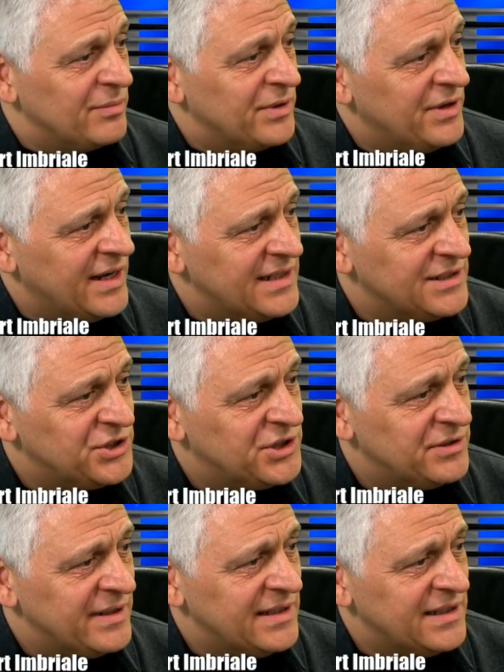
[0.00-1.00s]
Are you guys
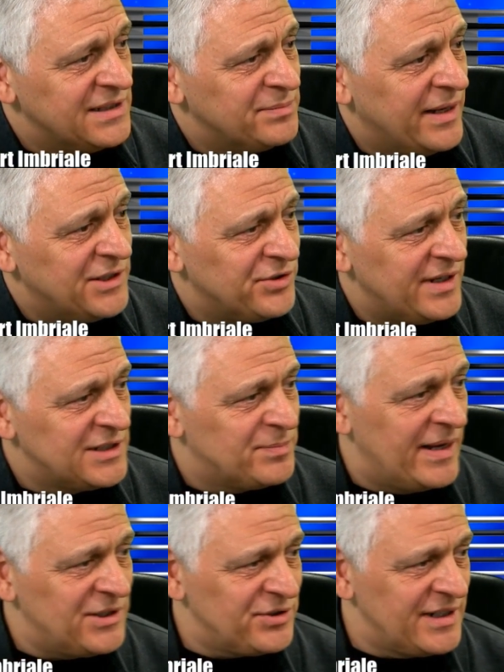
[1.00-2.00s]
cheering this? Patriots.
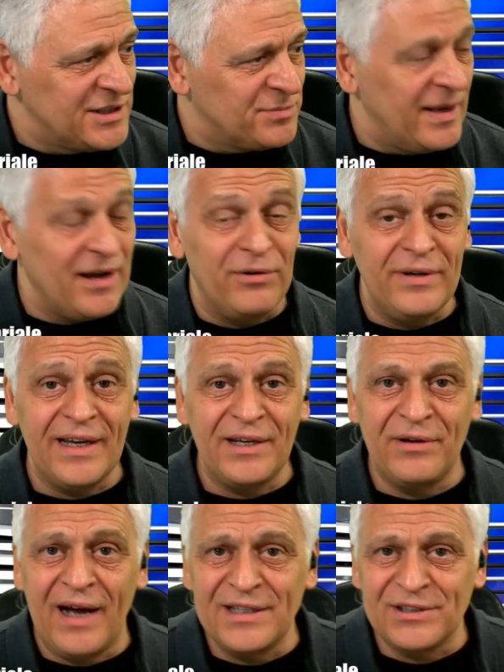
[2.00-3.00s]
Oh, yeah, you
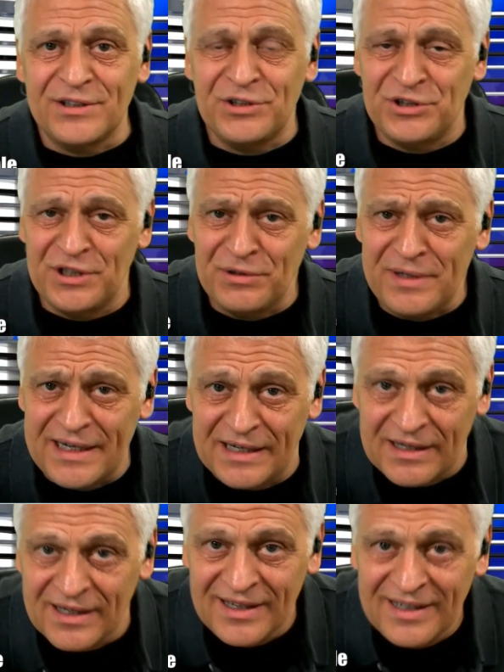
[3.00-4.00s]
guys are cheering.
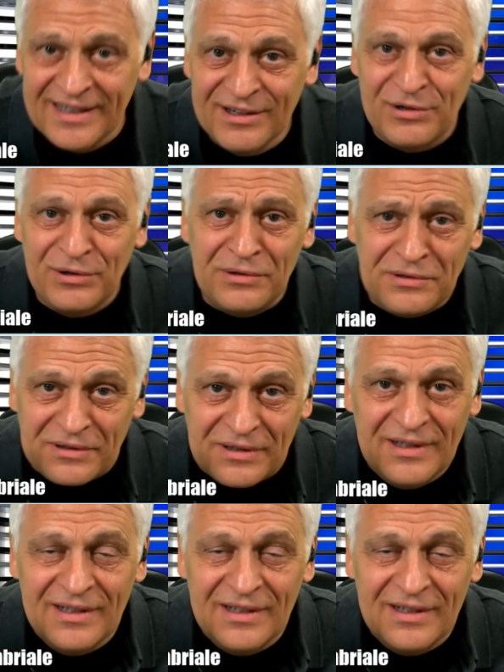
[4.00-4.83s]
Cool.